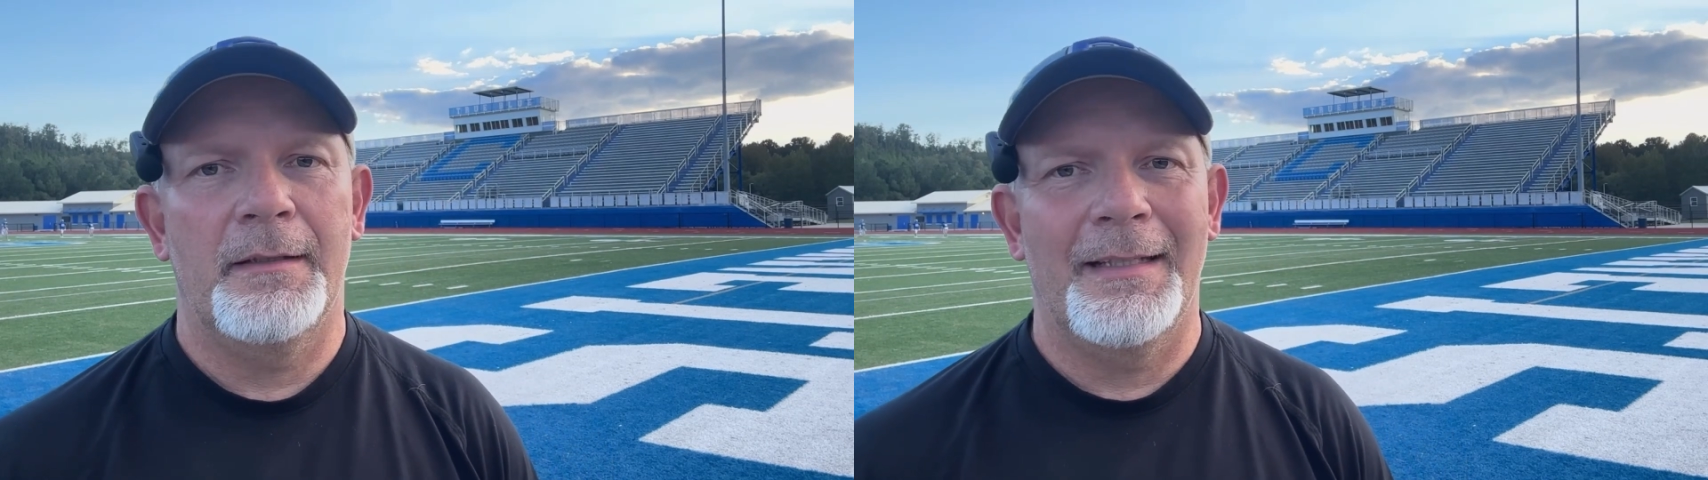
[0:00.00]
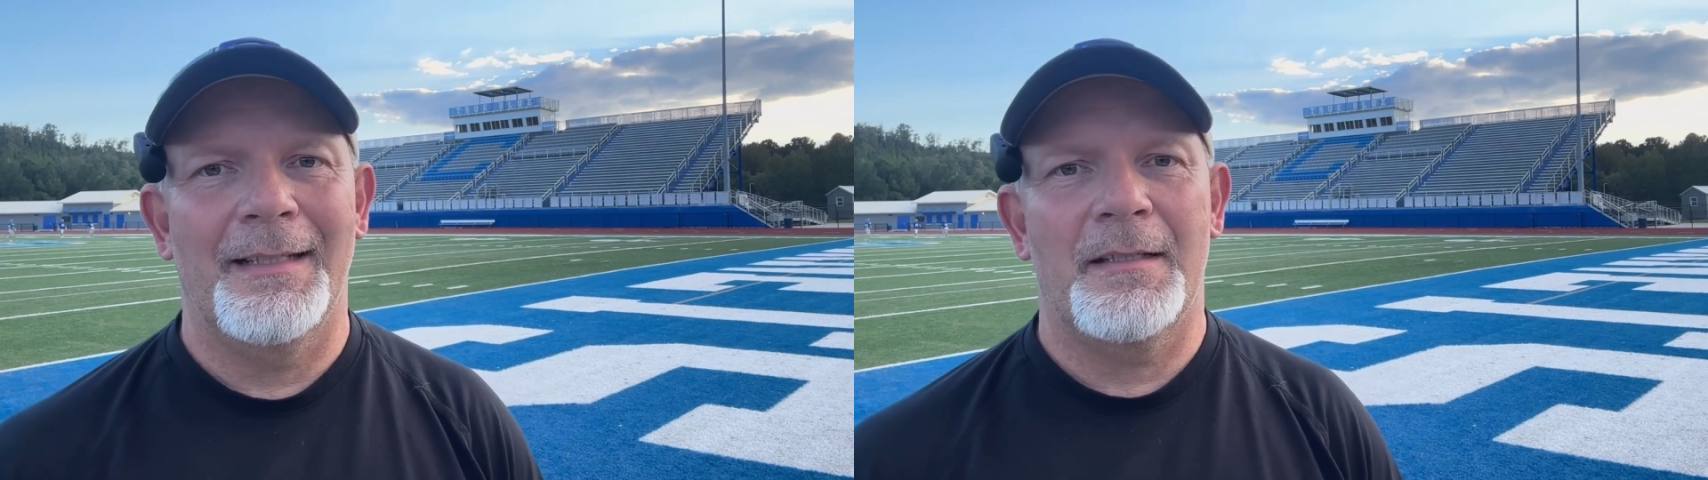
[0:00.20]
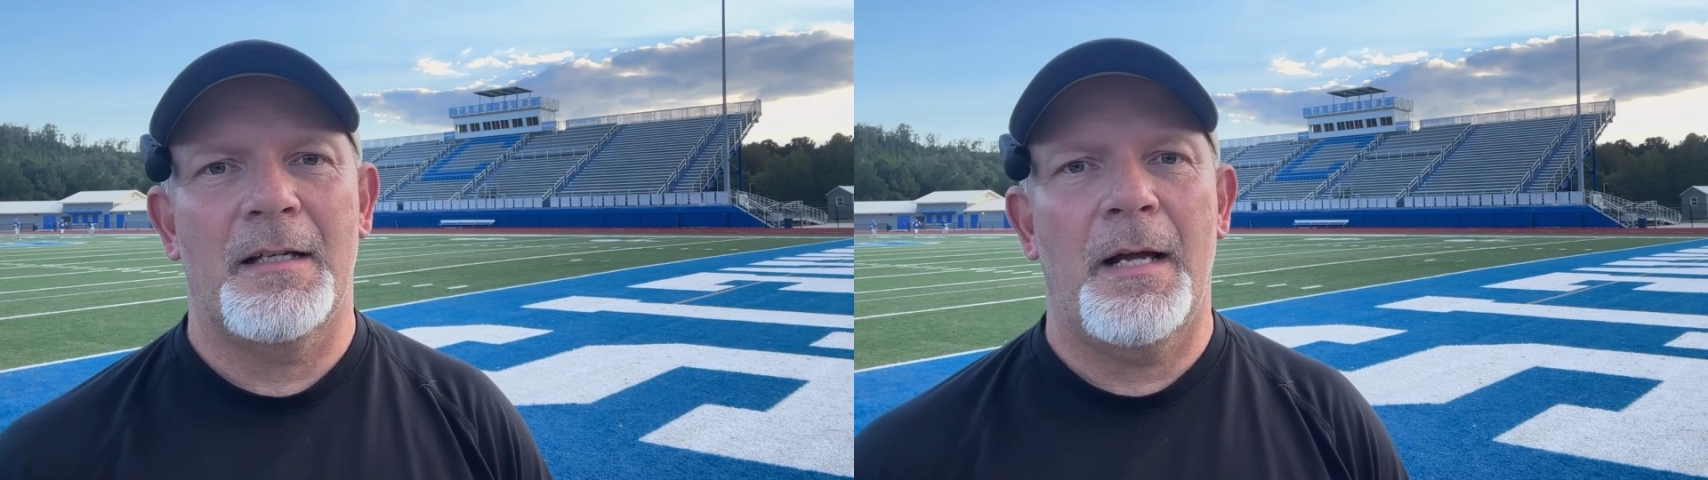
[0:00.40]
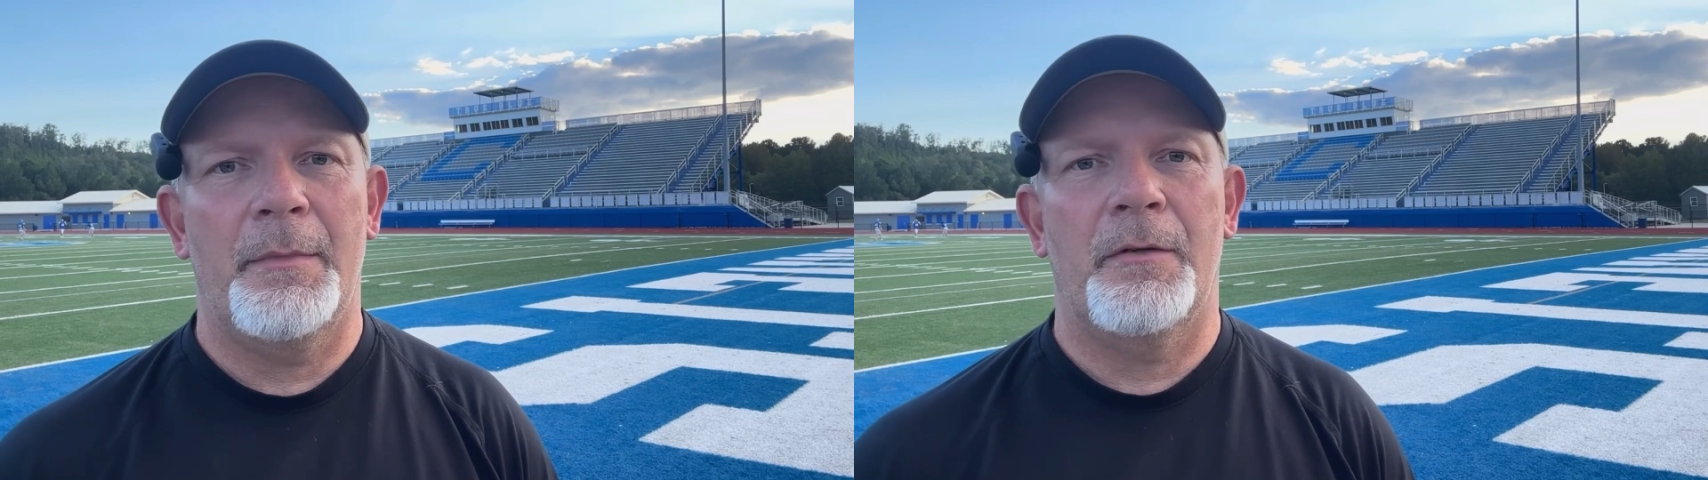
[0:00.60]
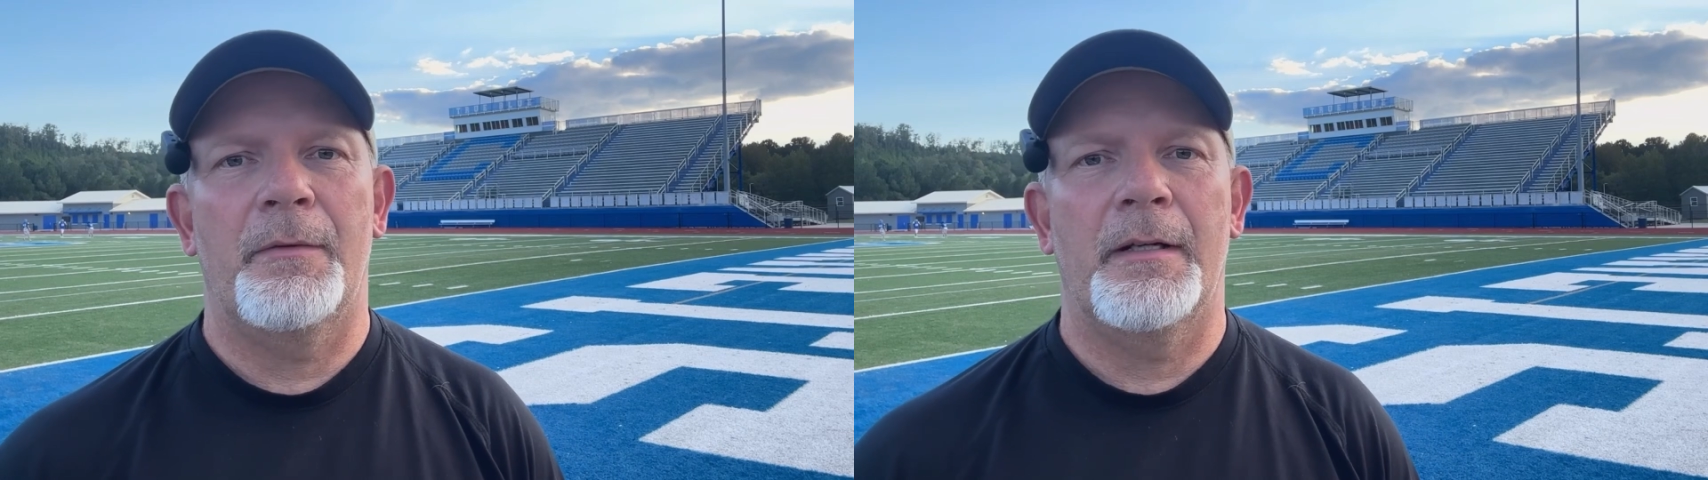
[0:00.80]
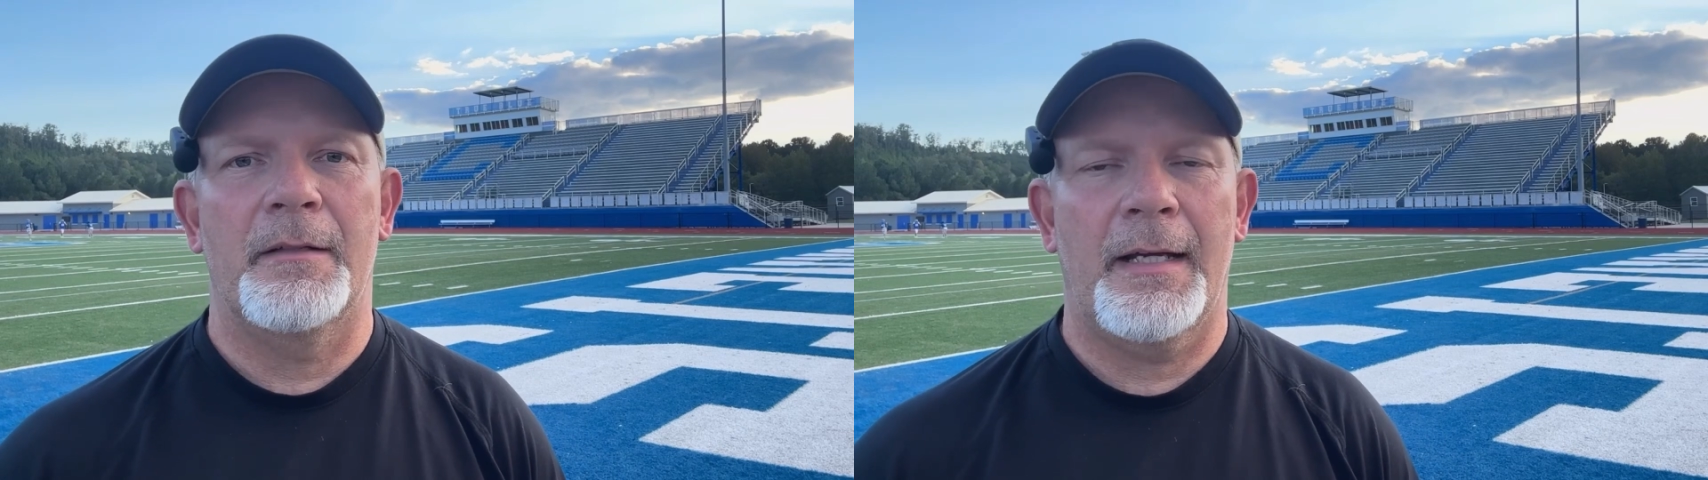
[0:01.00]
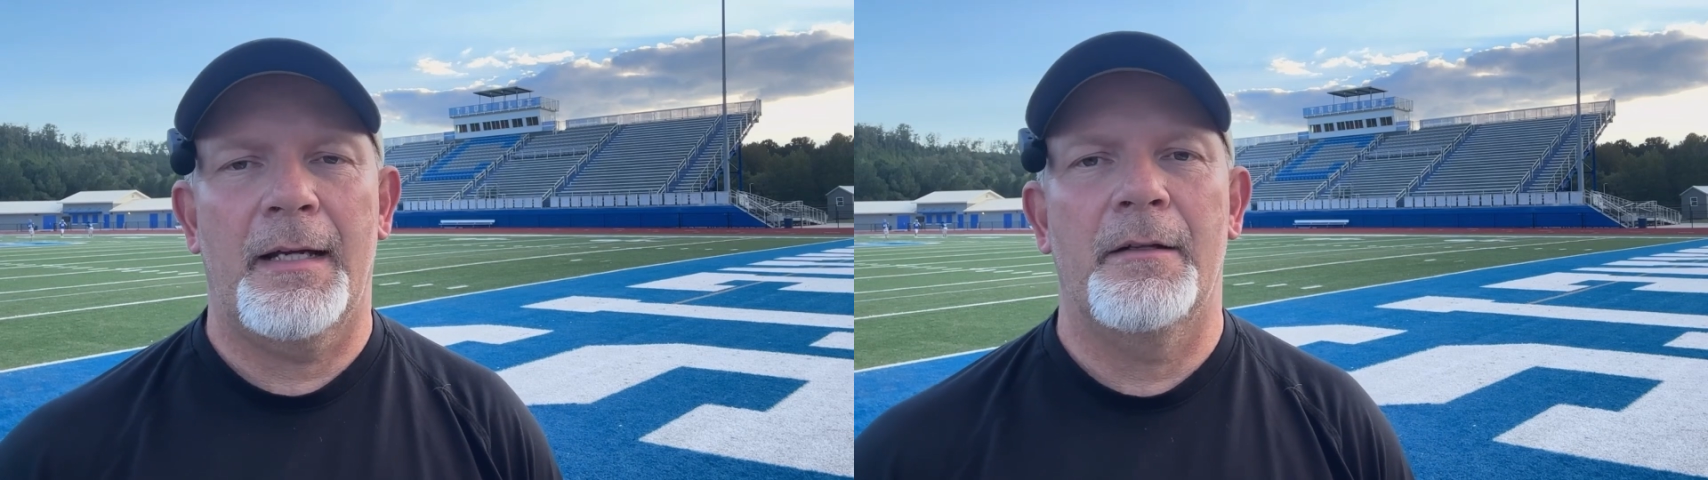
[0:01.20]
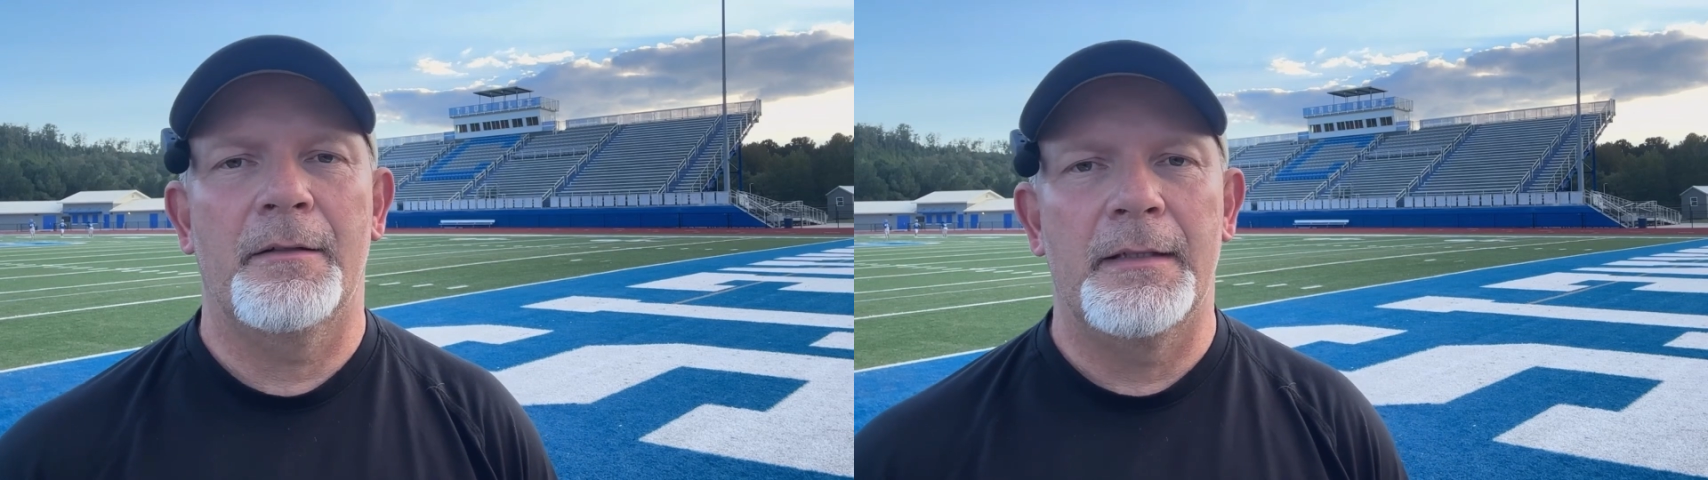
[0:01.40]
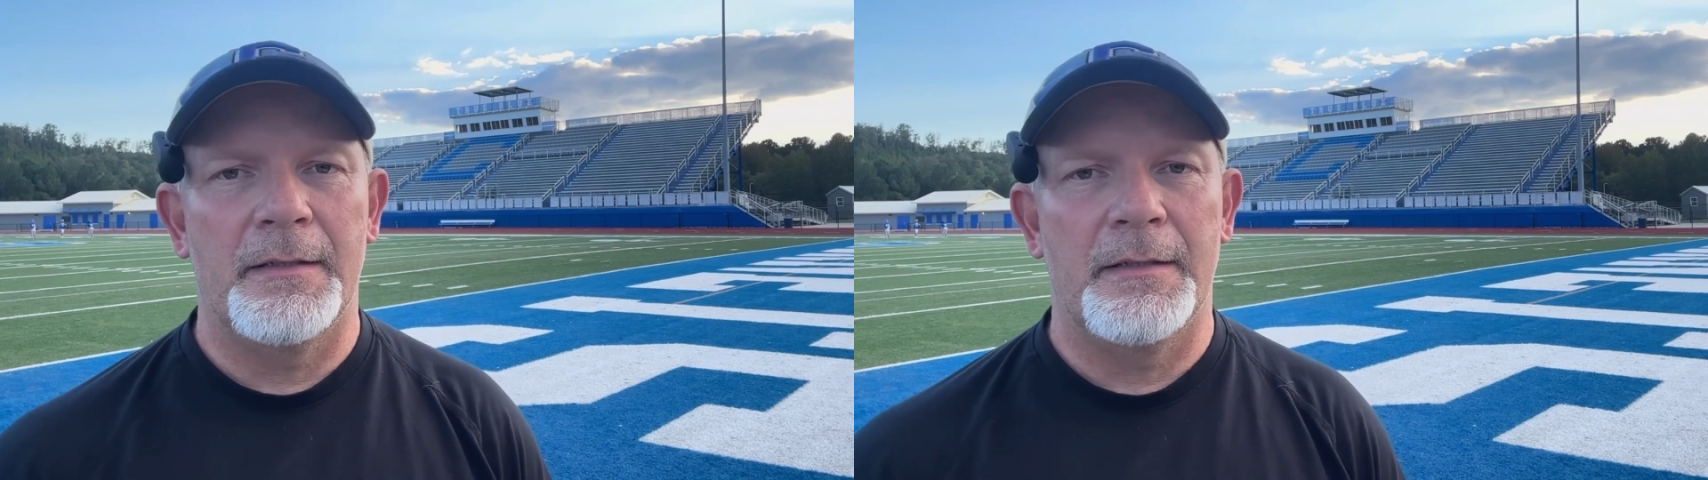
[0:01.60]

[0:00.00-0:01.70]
the excitement around town